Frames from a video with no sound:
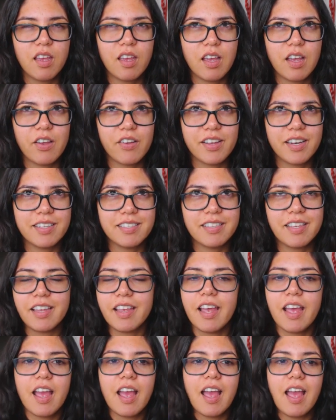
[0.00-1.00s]
can I say,
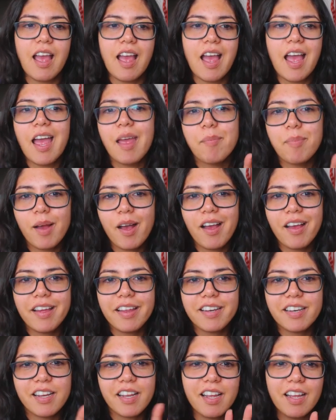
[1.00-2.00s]
I
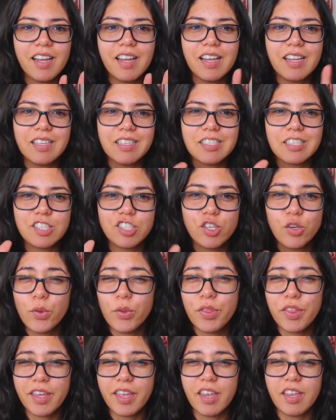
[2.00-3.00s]
bought
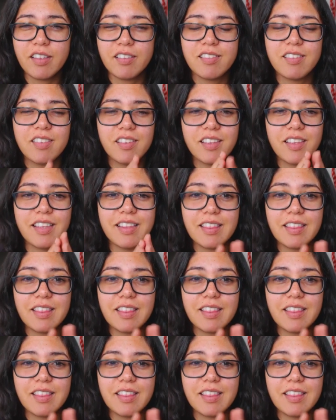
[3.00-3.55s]
2 things,